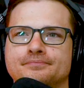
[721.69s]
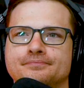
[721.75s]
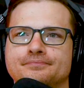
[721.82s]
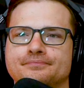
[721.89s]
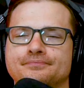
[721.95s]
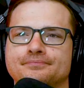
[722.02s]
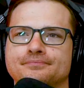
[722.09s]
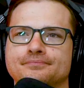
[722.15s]

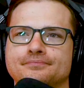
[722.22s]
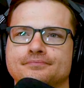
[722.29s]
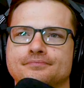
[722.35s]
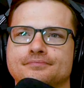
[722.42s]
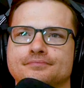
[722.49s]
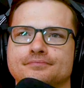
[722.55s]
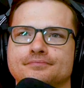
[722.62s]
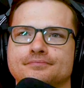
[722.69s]

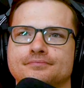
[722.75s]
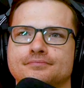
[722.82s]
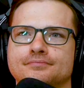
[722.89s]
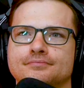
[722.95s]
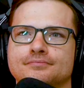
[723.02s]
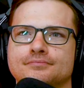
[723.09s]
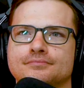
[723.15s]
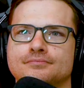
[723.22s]

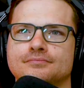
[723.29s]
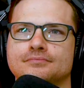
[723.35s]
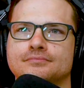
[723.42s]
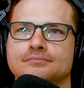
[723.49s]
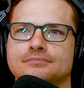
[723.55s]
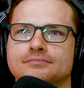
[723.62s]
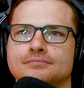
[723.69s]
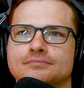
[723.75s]

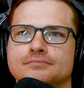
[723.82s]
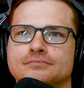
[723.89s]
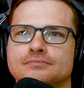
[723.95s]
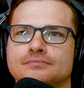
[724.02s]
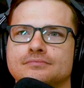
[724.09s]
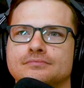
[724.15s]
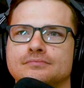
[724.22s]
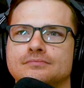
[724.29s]

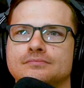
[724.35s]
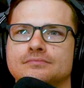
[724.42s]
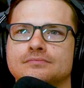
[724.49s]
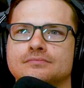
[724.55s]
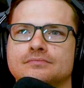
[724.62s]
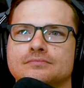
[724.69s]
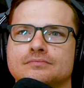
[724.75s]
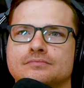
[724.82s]

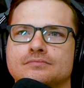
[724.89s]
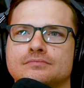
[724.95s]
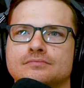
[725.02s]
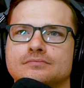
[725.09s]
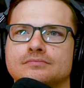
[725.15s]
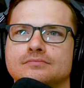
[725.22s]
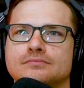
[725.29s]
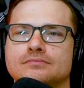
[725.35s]

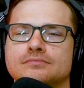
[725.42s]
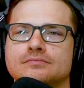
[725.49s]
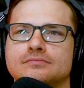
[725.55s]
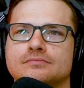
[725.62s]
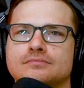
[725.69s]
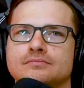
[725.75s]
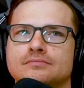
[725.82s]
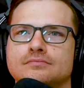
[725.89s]

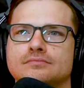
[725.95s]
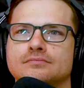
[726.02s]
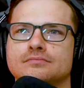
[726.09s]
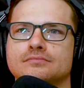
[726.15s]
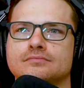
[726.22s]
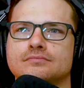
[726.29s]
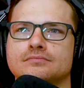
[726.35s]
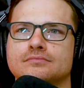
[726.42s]

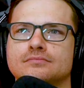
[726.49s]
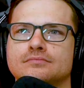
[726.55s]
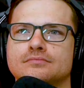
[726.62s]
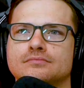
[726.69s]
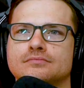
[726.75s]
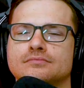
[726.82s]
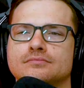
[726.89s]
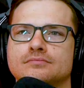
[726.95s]

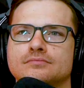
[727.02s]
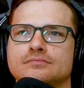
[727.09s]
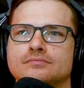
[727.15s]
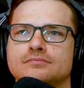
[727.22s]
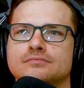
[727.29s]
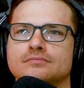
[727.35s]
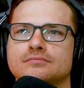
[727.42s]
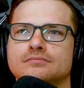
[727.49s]

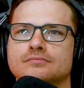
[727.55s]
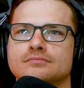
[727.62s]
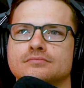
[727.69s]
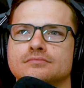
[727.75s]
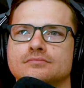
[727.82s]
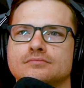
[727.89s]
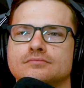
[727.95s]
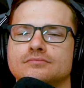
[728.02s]

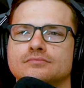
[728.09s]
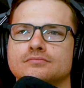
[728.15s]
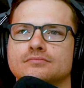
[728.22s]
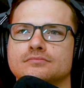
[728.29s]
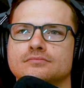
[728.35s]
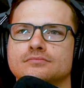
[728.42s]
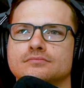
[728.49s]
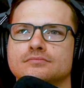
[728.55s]

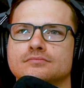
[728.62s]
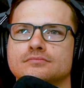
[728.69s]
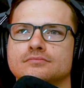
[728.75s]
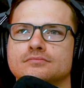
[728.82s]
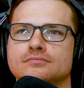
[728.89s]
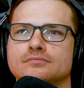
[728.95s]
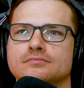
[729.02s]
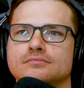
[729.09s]

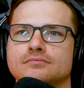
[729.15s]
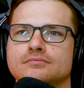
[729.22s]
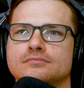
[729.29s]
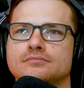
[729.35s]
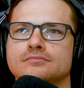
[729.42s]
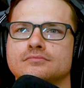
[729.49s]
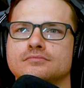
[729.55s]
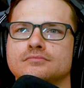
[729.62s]
No words are spoken by the person on screen.